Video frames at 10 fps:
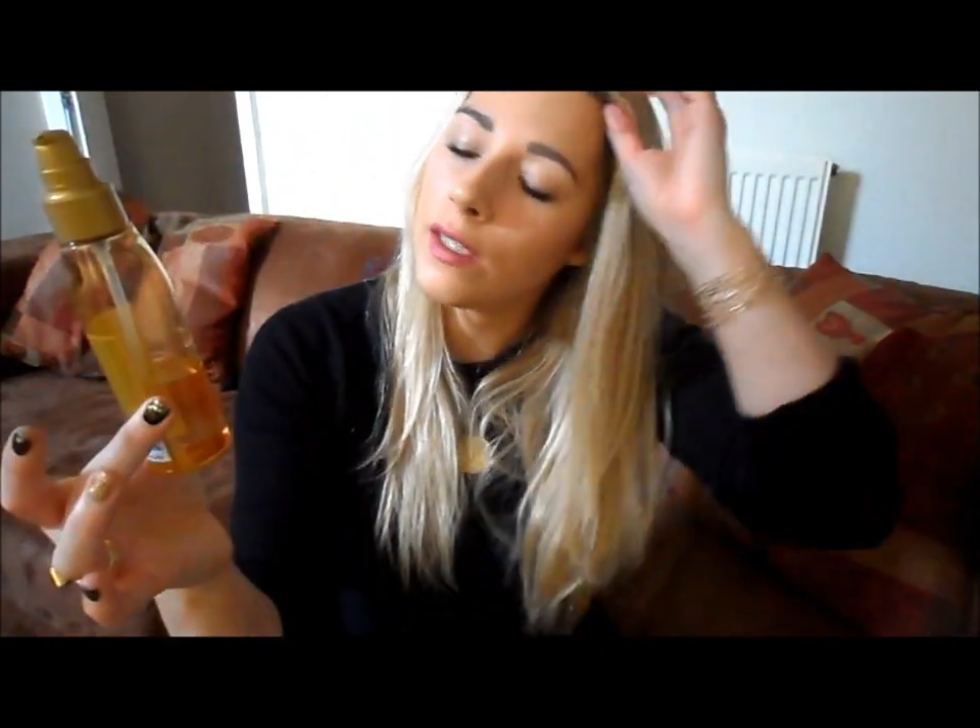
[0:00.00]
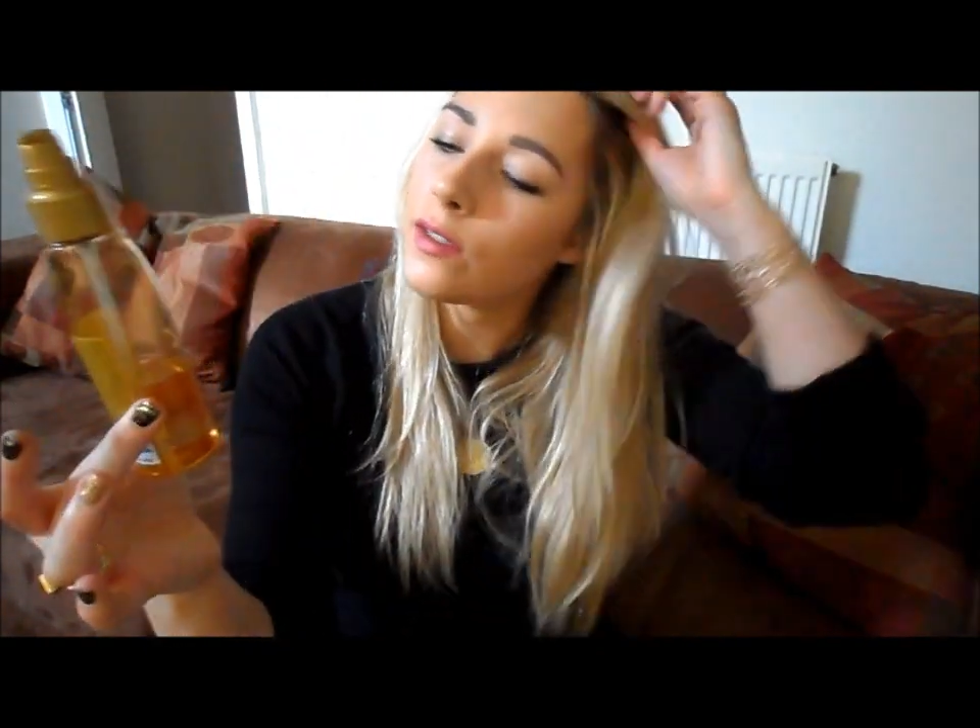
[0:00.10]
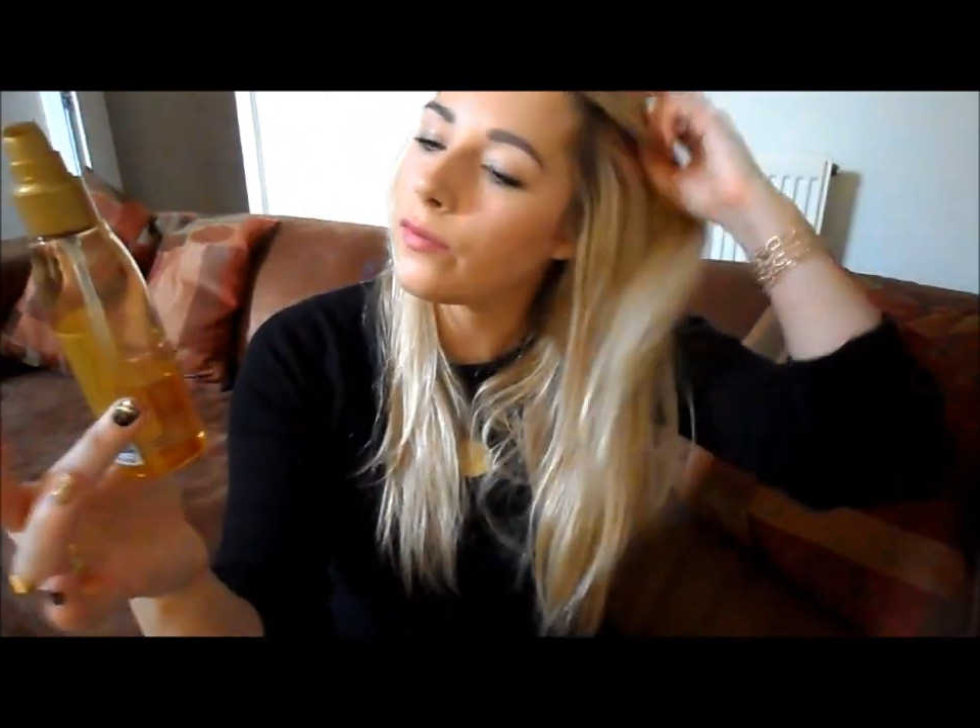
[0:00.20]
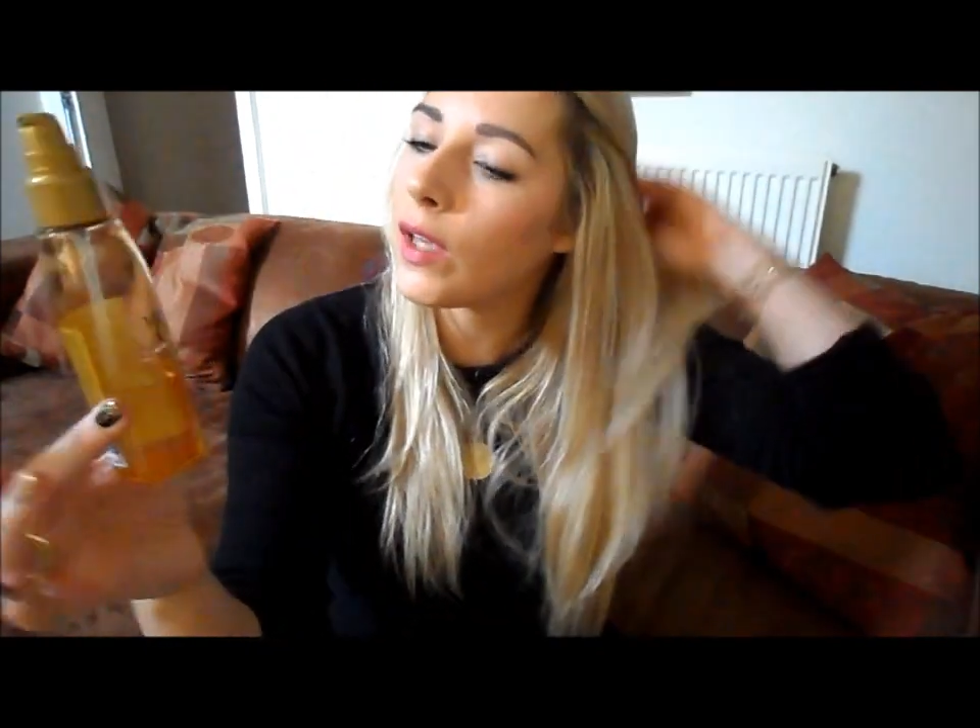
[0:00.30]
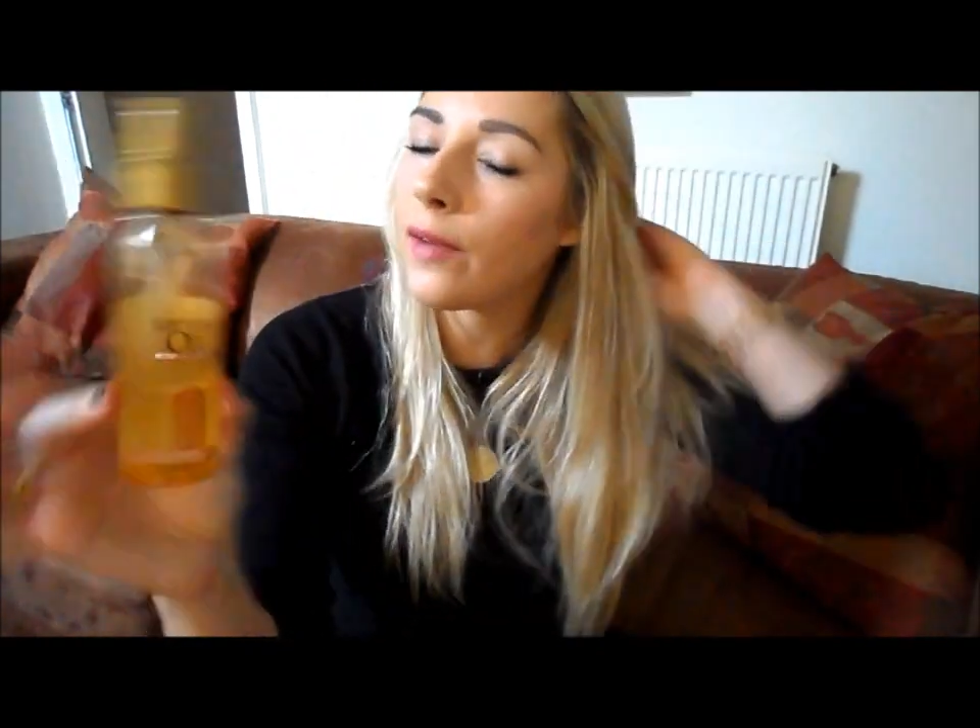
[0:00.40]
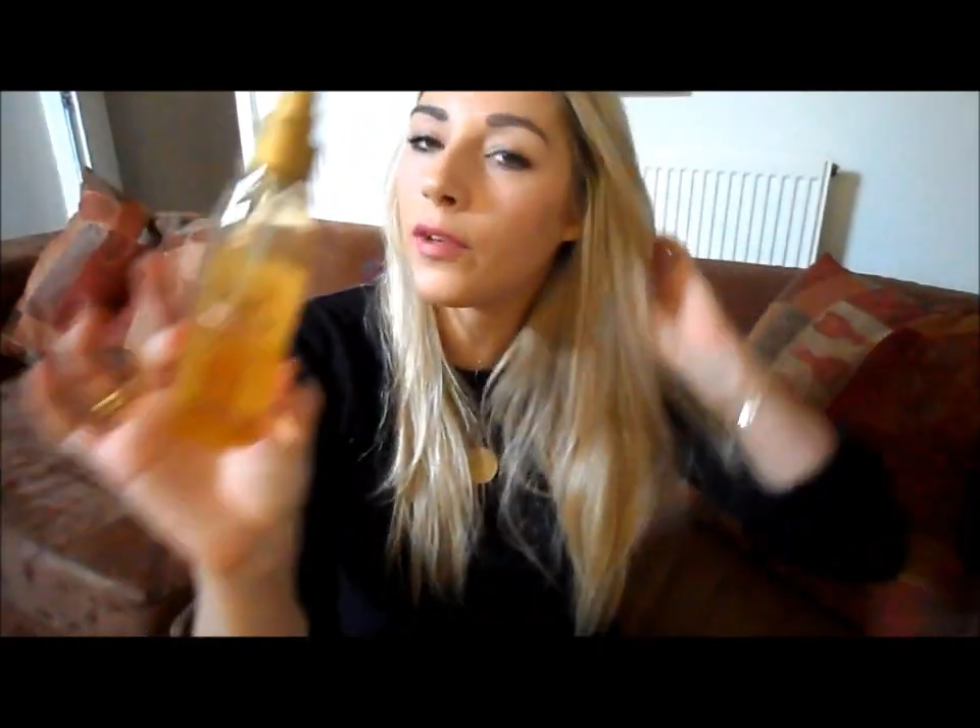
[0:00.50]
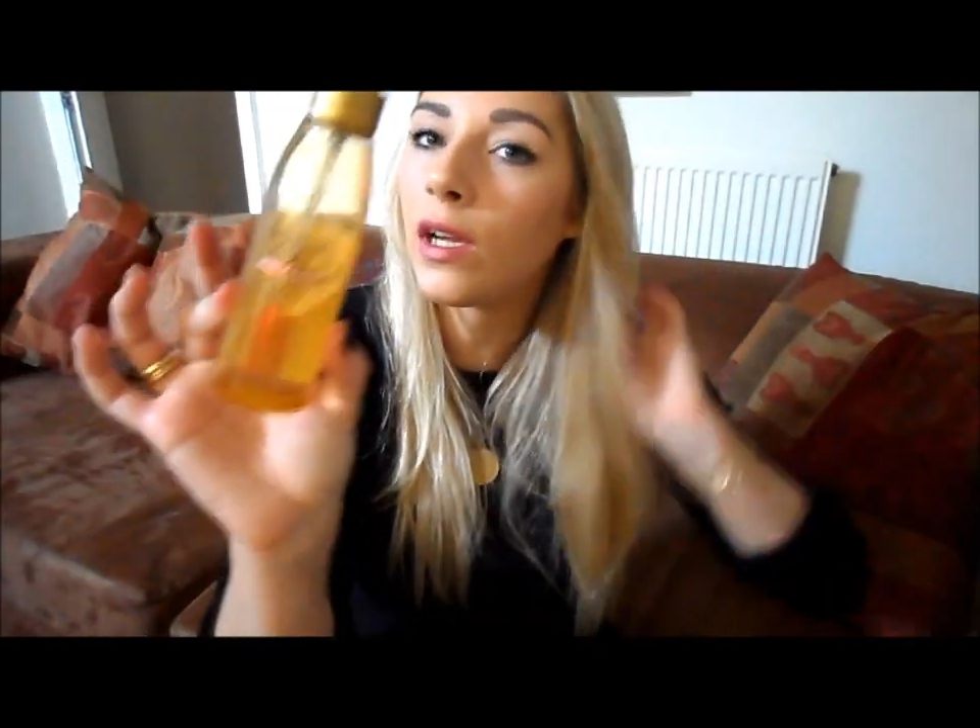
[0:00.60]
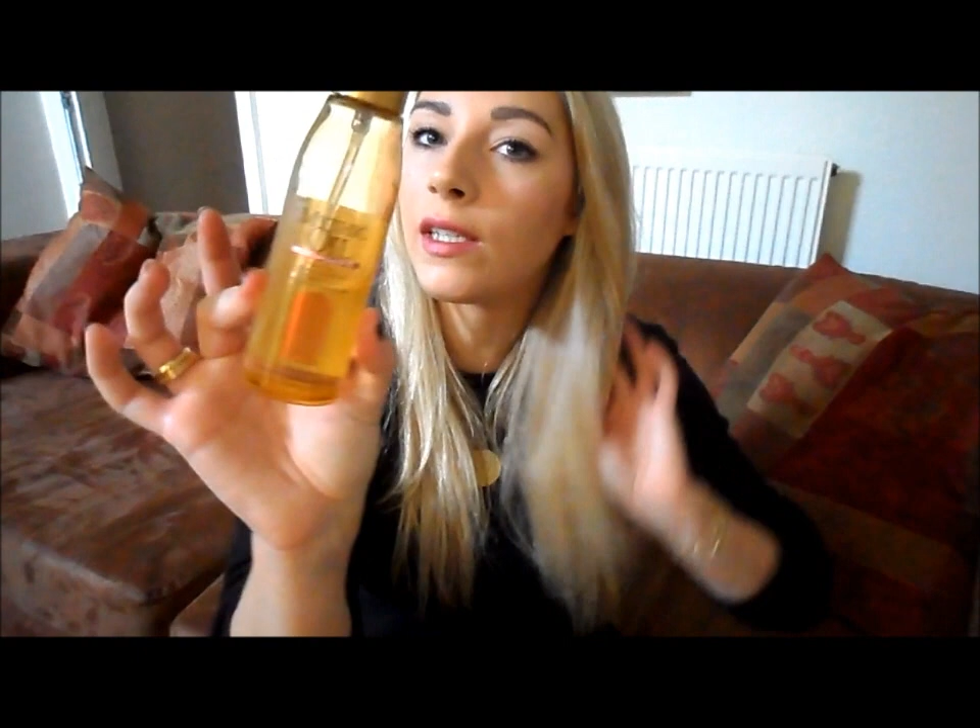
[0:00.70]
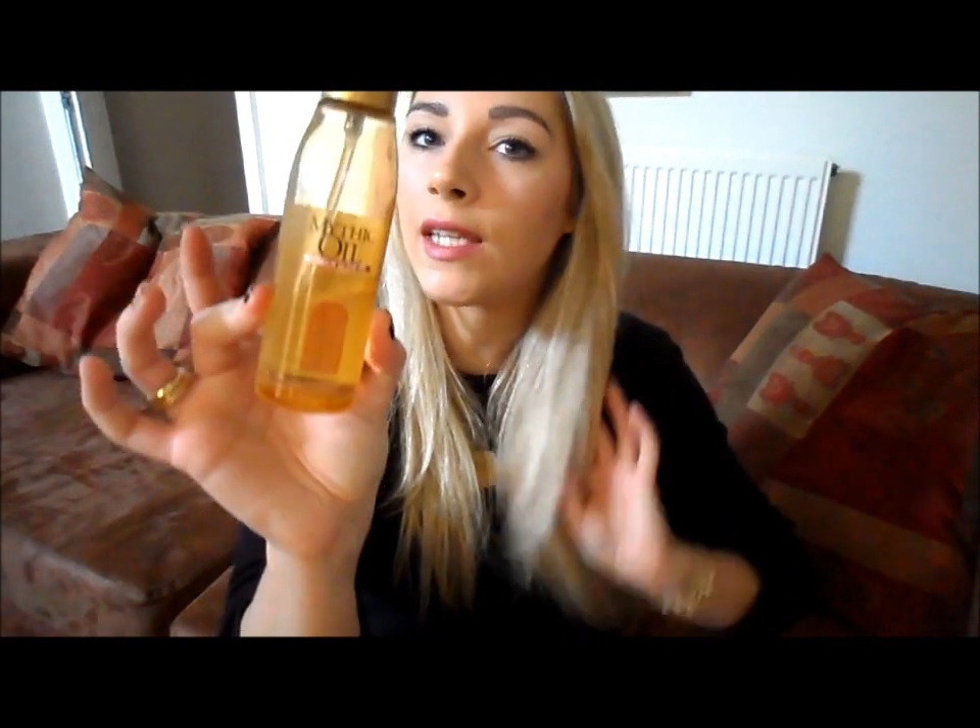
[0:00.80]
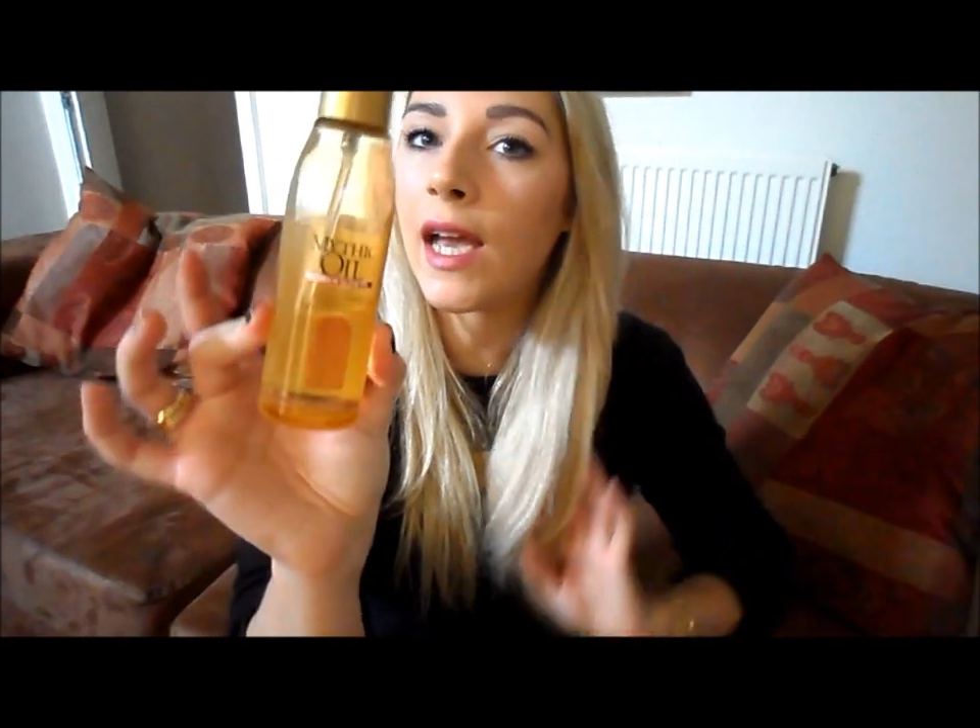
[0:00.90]
so if you have
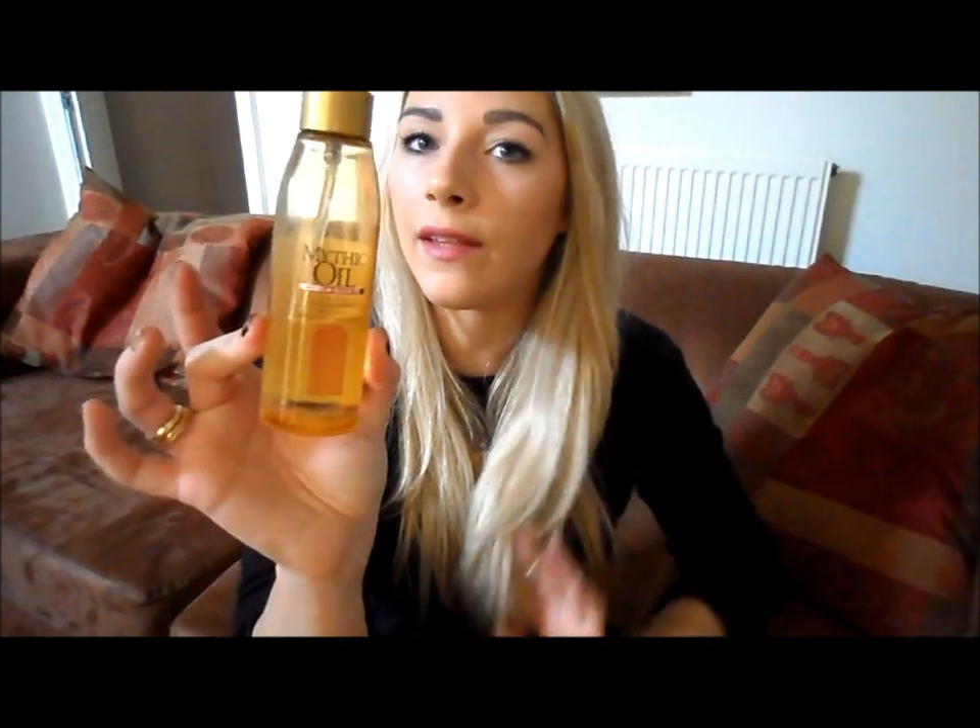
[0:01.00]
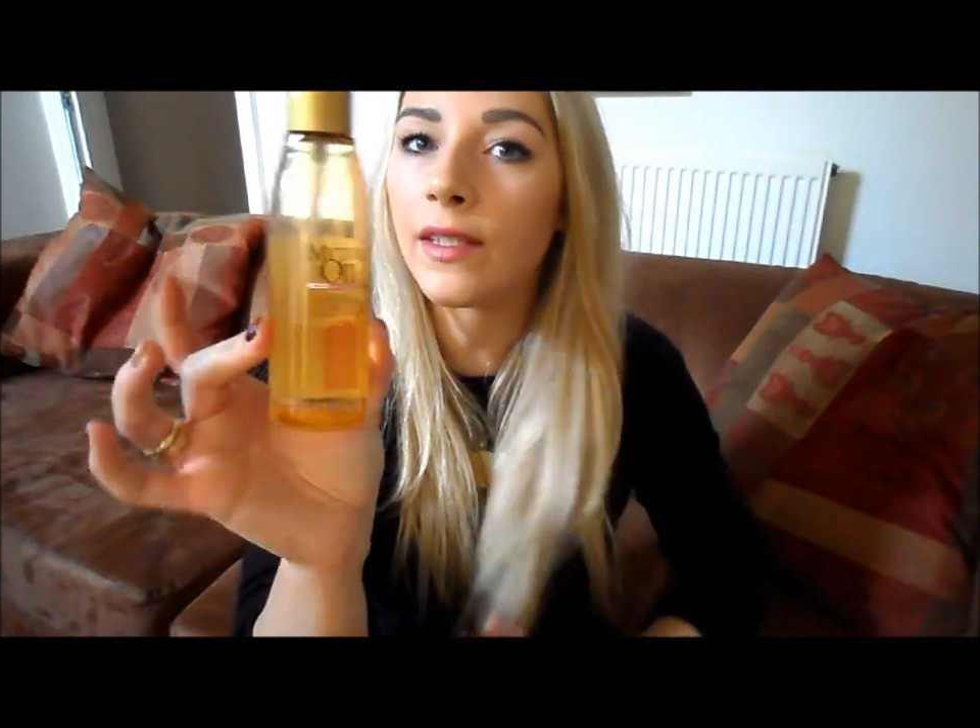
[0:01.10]
coloured hair,